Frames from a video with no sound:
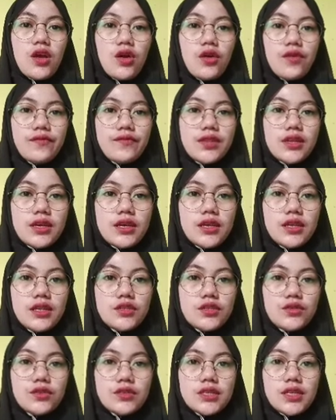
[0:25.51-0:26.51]
of the
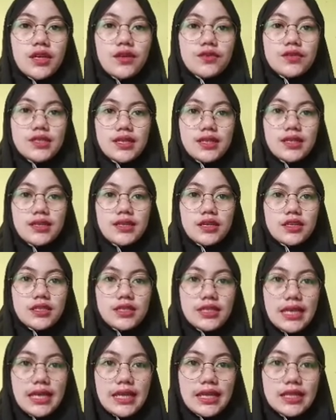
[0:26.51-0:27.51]

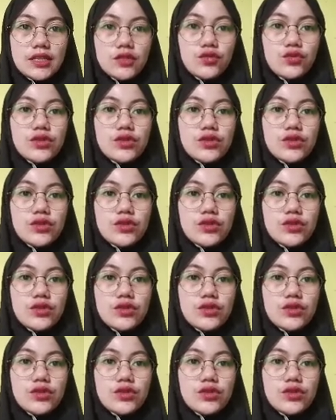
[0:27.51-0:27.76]
2013-2018